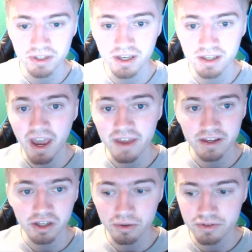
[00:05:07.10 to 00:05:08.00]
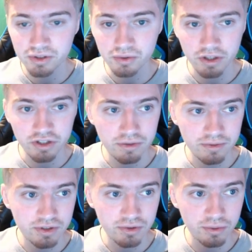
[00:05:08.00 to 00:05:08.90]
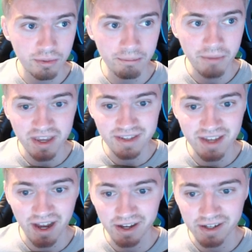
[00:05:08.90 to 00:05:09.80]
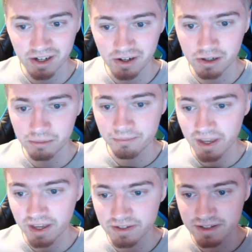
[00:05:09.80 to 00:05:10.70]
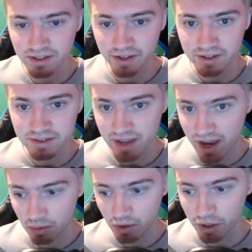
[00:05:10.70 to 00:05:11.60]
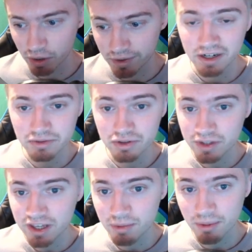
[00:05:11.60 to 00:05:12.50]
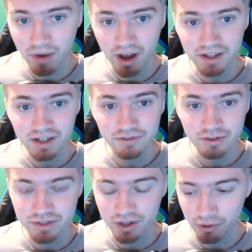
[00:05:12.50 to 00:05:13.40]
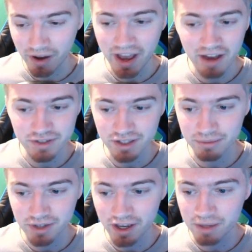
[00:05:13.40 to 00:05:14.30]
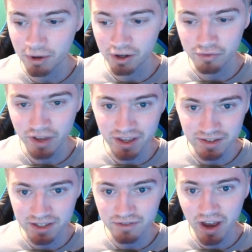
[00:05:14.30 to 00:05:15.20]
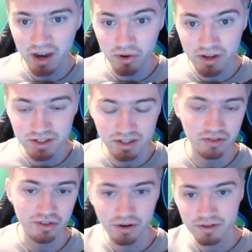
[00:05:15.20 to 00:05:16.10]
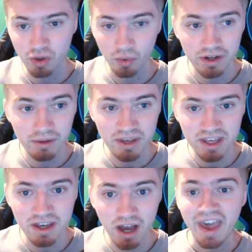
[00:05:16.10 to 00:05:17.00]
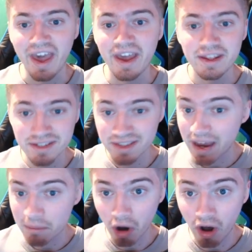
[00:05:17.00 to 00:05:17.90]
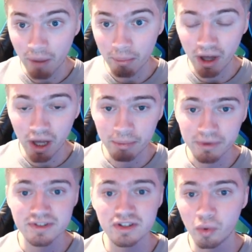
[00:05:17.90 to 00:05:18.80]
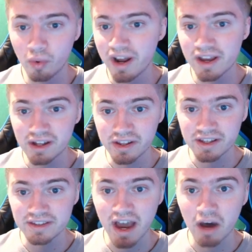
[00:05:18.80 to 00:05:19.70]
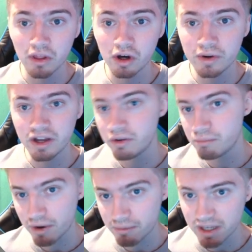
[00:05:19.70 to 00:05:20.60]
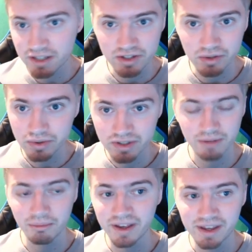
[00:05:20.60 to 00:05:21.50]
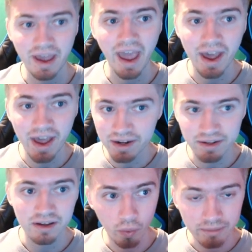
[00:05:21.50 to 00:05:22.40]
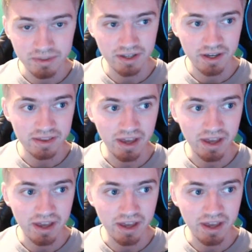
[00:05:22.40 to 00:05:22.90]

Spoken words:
it, and then go to youtubemate.com and select download. Now, do keep in mind, if you don't have some type of antivirus, there's going to be ads that pop up. So when I click download, it would bring me to some like ad website that